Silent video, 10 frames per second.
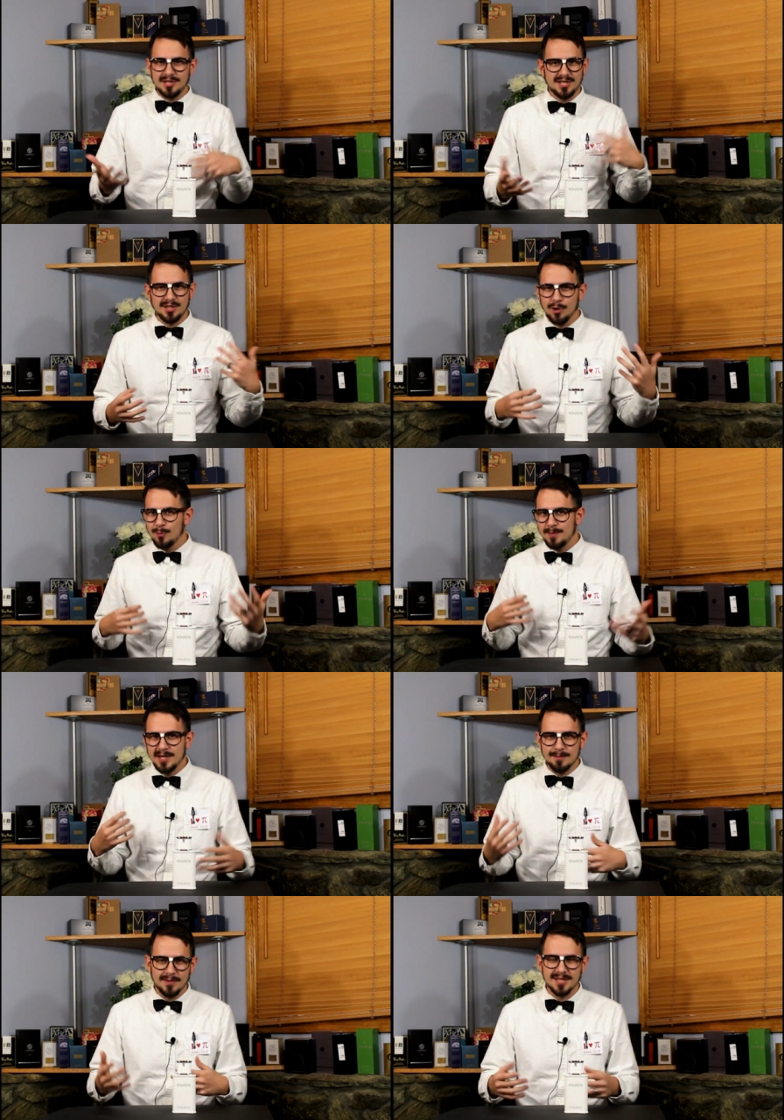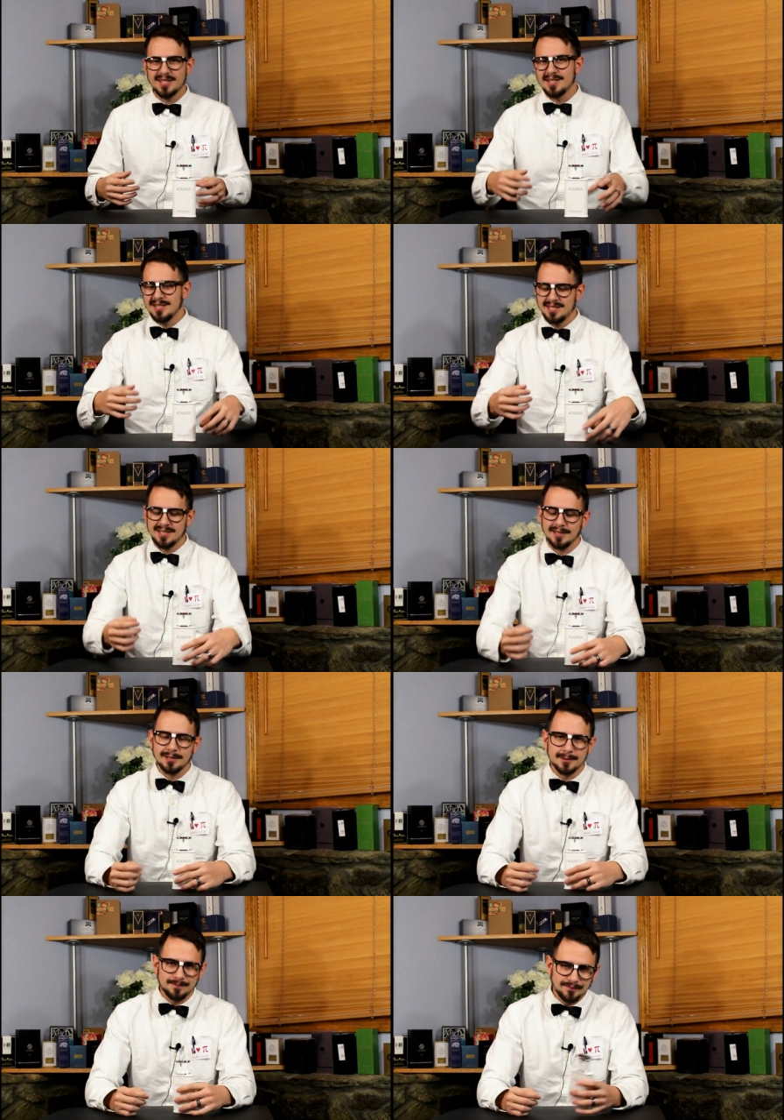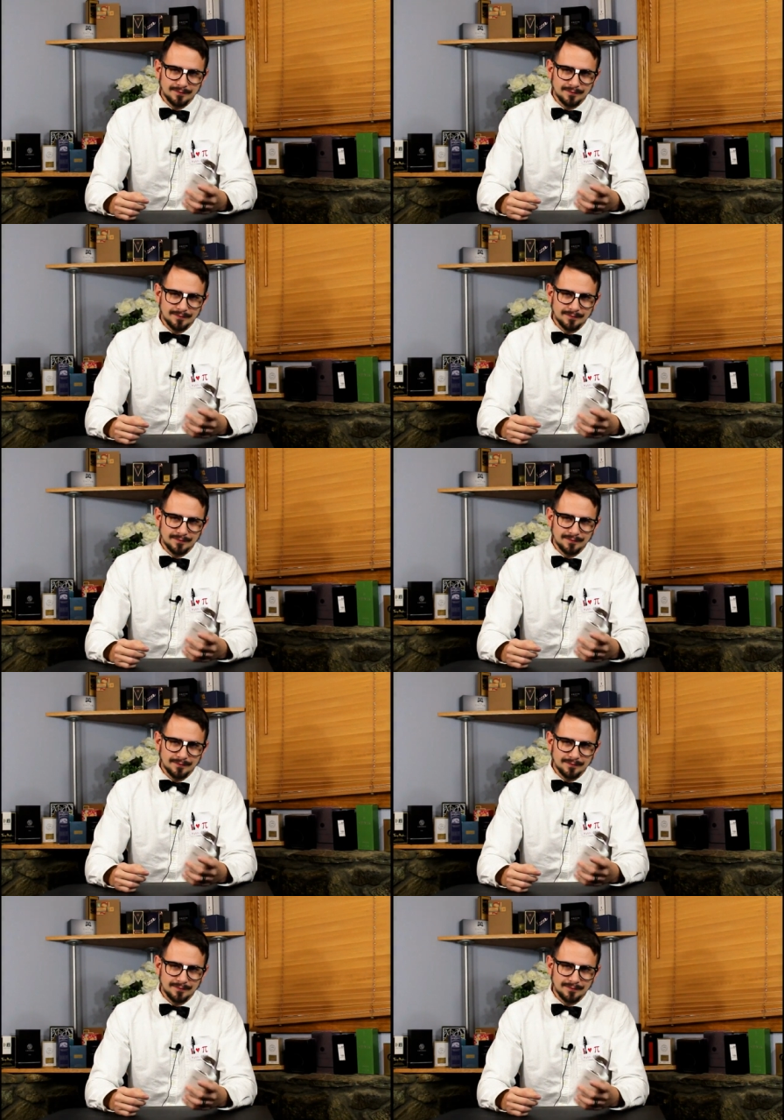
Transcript: soapy musky scent.